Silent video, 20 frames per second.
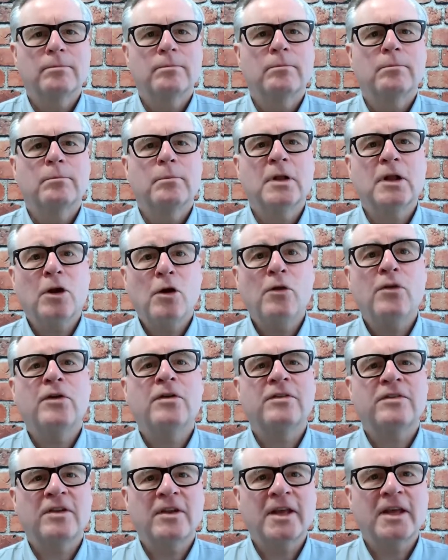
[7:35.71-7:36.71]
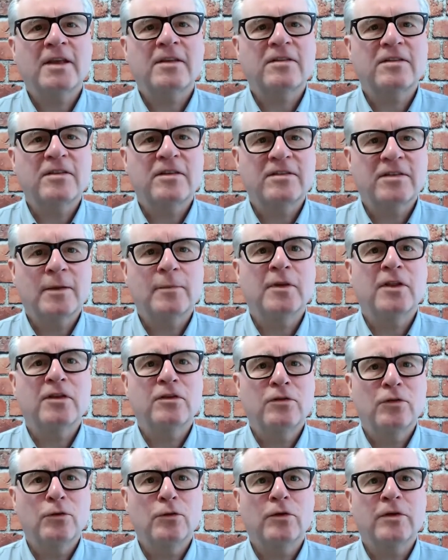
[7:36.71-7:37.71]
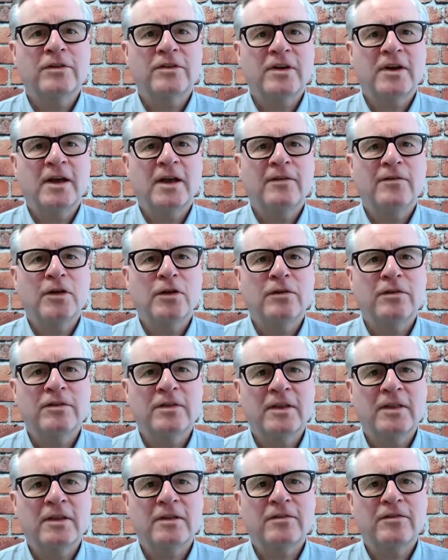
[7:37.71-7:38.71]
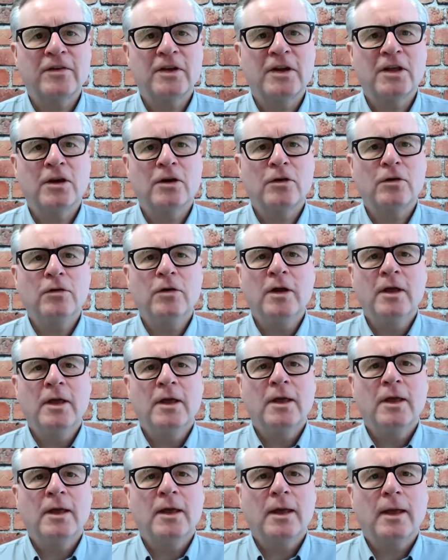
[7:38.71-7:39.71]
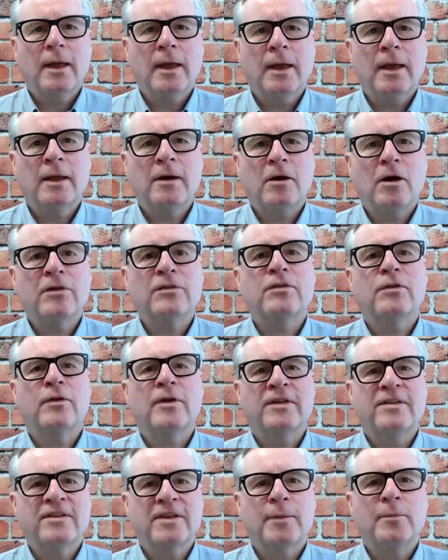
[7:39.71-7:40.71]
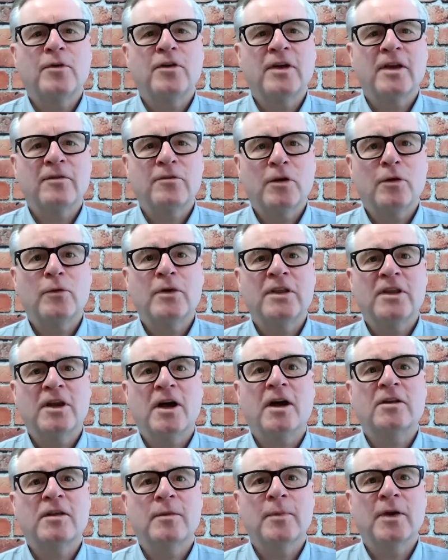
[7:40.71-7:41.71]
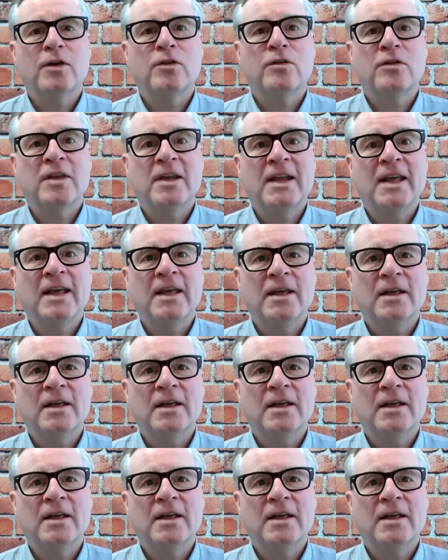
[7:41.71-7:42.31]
Below there's links to some of the tools that I've used in this video, and also a summary of what we talked about today.